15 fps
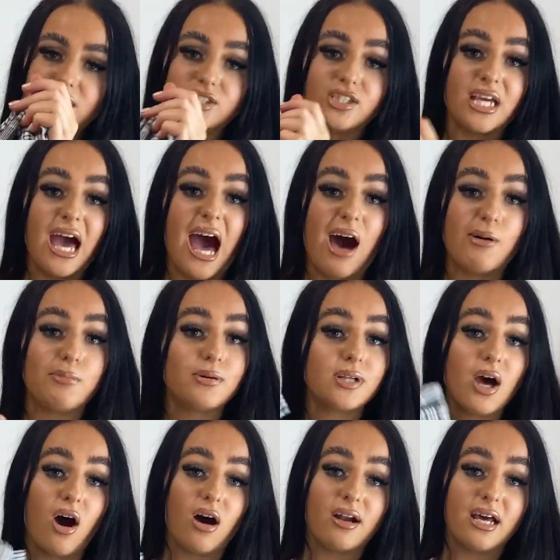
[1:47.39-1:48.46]
so yeah, I'll put it
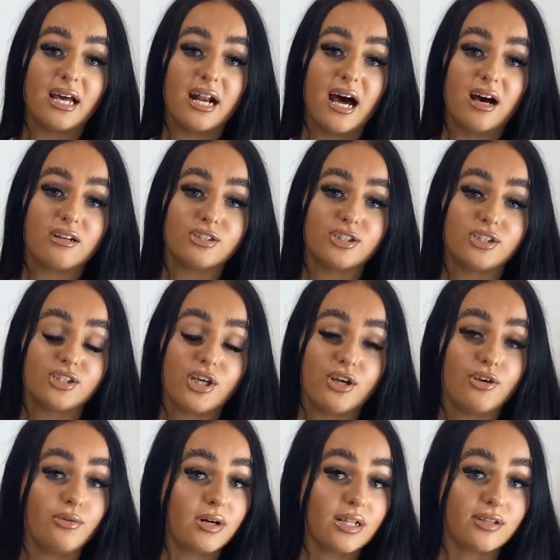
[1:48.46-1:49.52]
on and I'll show
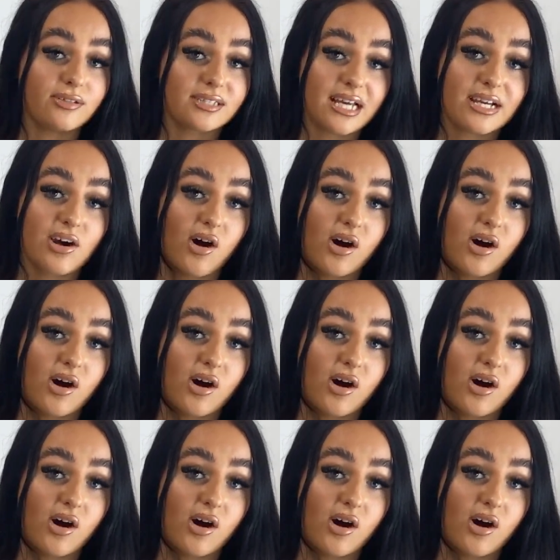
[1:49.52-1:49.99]
you what it looks like